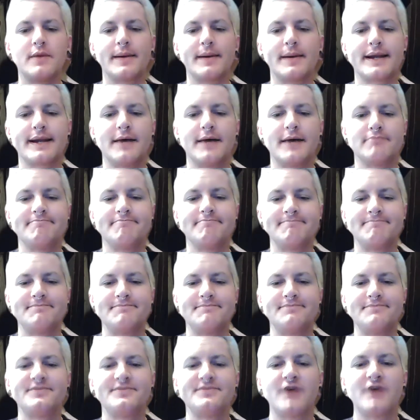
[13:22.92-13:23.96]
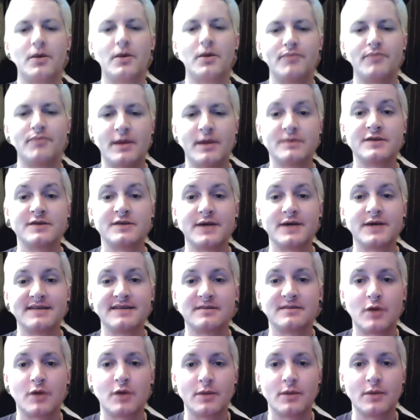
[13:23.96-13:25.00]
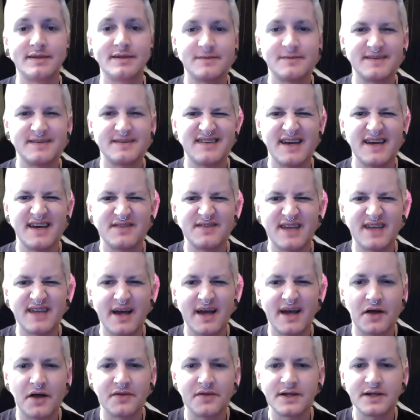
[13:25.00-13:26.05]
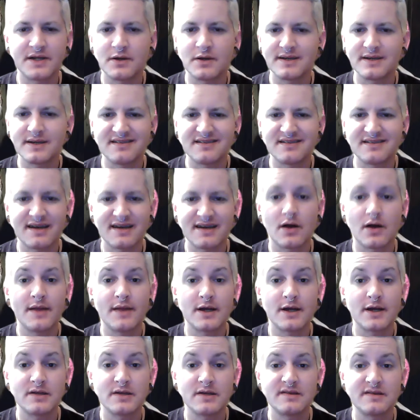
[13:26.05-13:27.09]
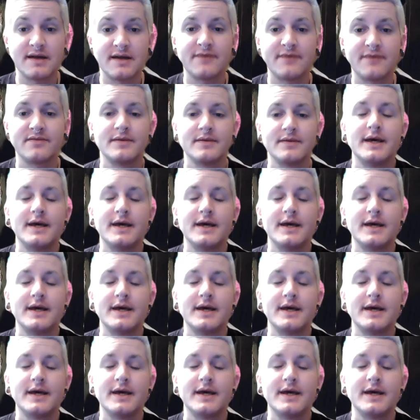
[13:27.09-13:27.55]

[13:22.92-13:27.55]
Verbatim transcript: the way back down. So I will see you guys tomorrow. Please be safe, stay healthy, don't get sick, all that good stuff.